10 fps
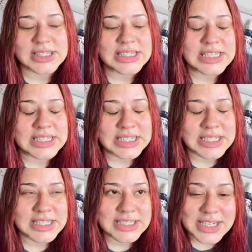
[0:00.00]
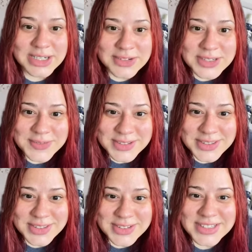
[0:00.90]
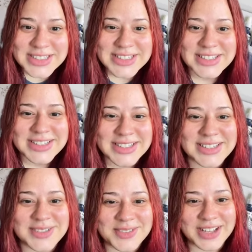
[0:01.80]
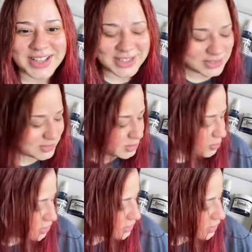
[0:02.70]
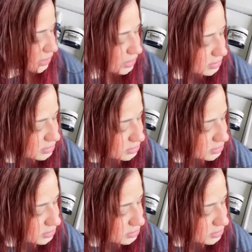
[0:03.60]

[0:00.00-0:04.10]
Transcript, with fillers: daily diary for 30 days while I do this parasite cleanse.